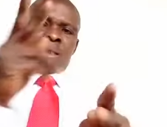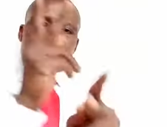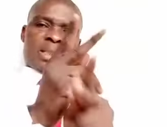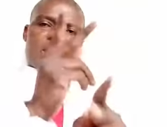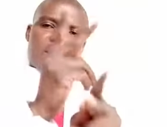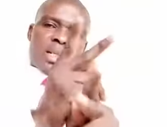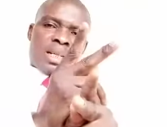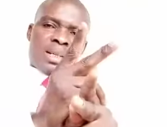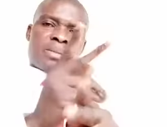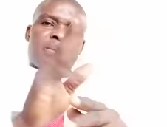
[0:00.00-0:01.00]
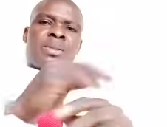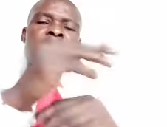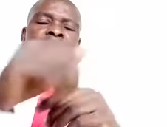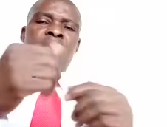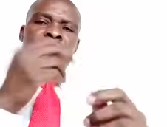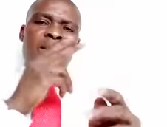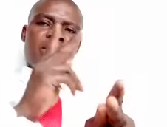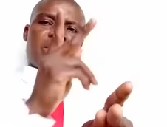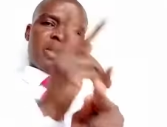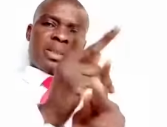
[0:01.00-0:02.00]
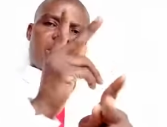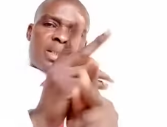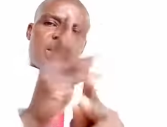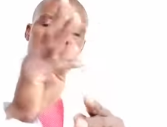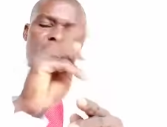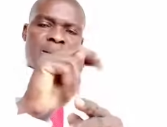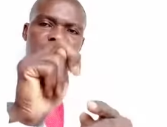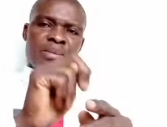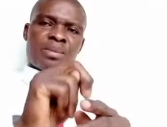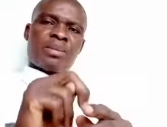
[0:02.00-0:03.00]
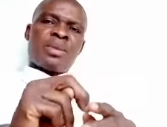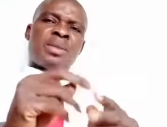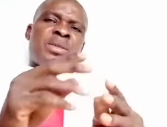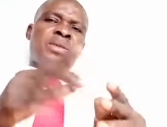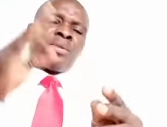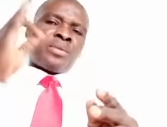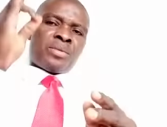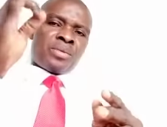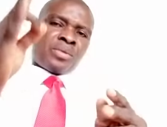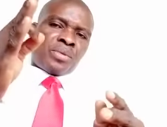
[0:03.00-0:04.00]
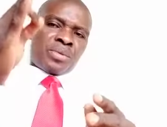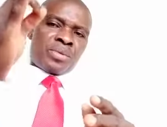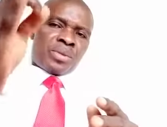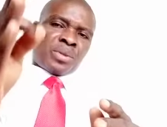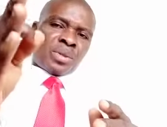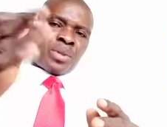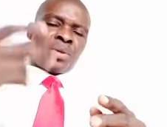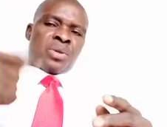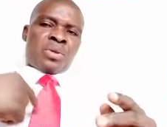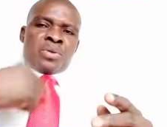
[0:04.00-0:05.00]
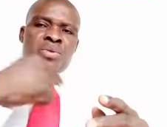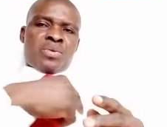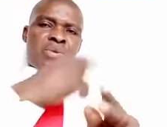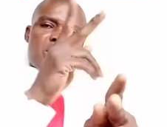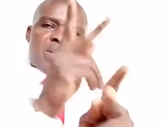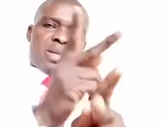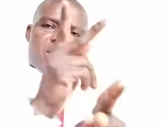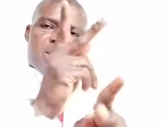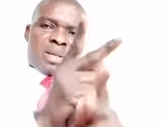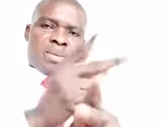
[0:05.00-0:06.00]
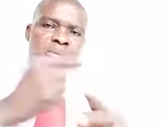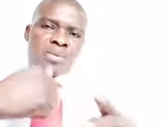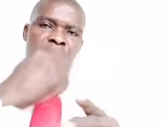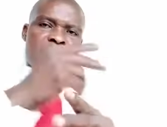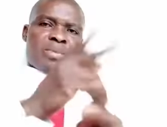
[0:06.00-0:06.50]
had been kept, passive; future, will keep, active; will be kept, passive;